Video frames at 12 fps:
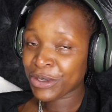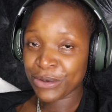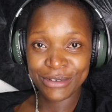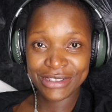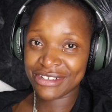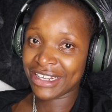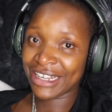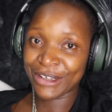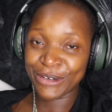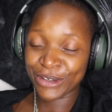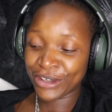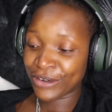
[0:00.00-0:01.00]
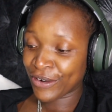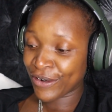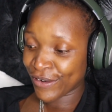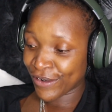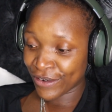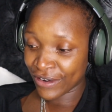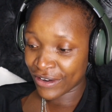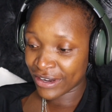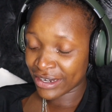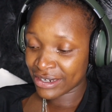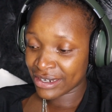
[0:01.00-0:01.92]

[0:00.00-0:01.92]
What's really going on?